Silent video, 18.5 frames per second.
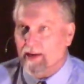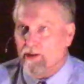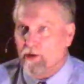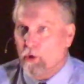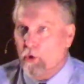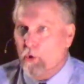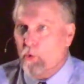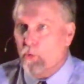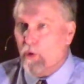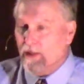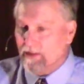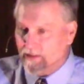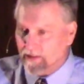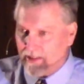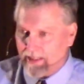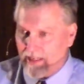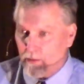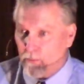And who
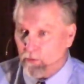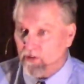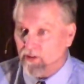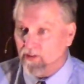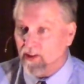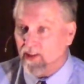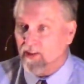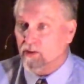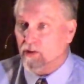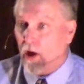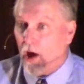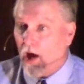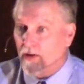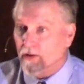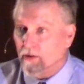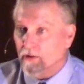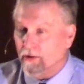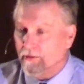was it? It was the
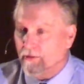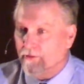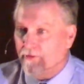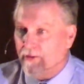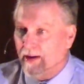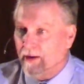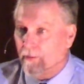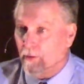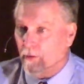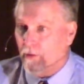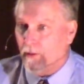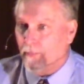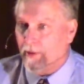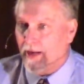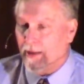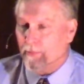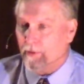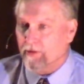daughter of the Pharaoh, the
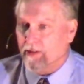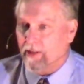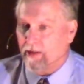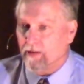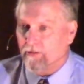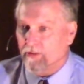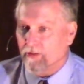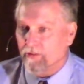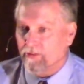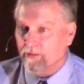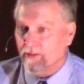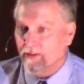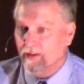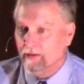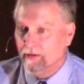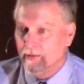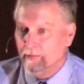Bible tells us.